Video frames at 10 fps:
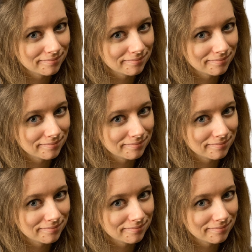
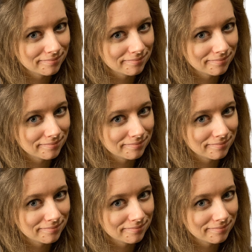
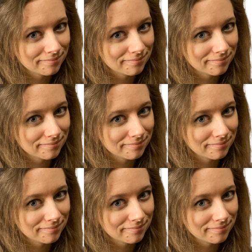
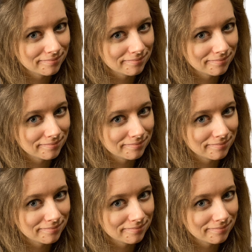
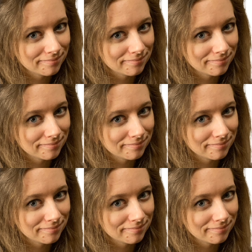
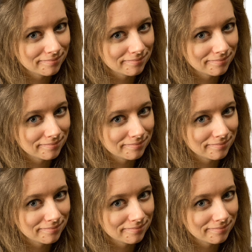
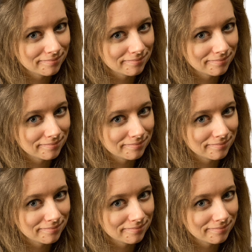
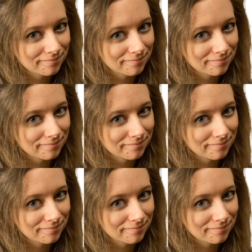
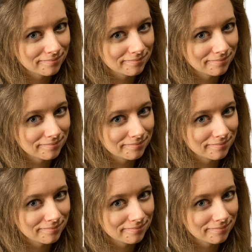(no lip movement)